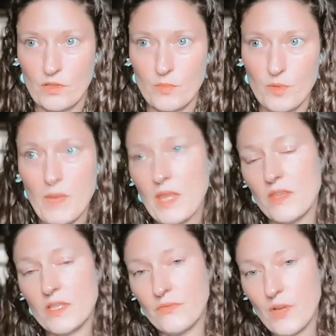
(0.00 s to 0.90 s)
group made
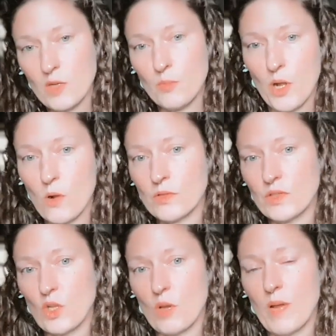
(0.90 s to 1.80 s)
this fun
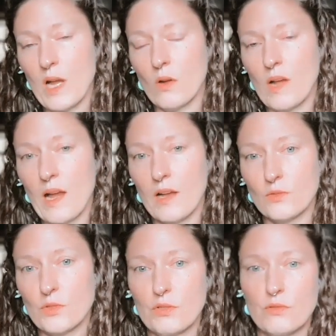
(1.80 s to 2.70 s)
post about how
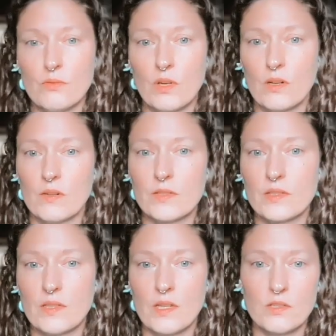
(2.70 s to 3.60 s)
to curse
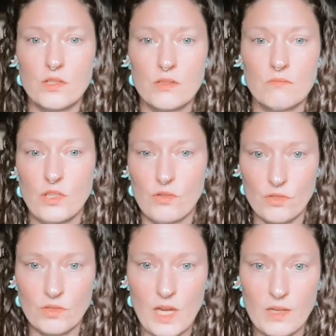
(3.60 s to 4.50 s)
each
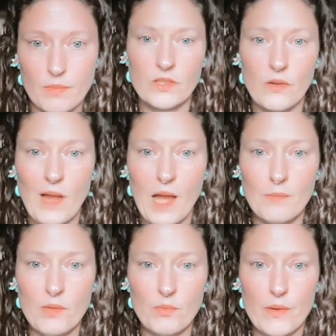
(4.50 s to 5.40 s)
social type. So
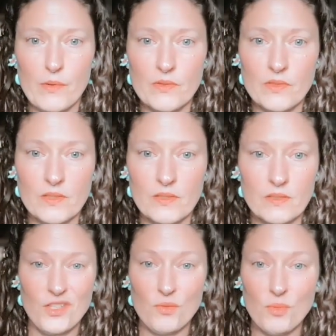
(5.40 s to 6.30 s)
Abby wrote,
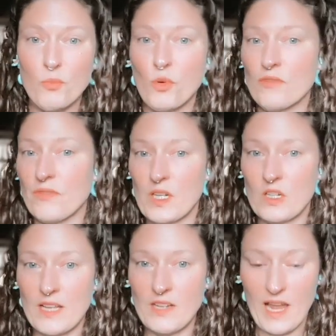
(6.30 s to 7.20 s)
This would be more fun
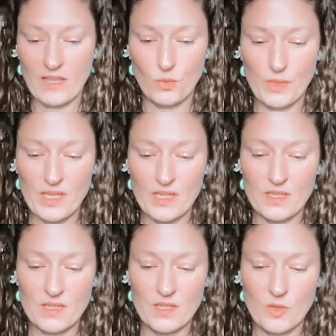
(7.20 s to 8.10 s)
around
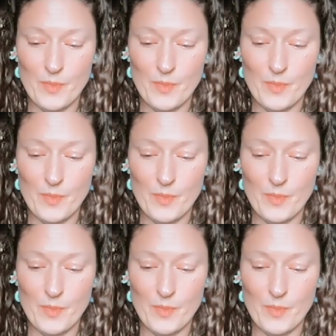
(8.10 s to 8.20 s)
Halloween,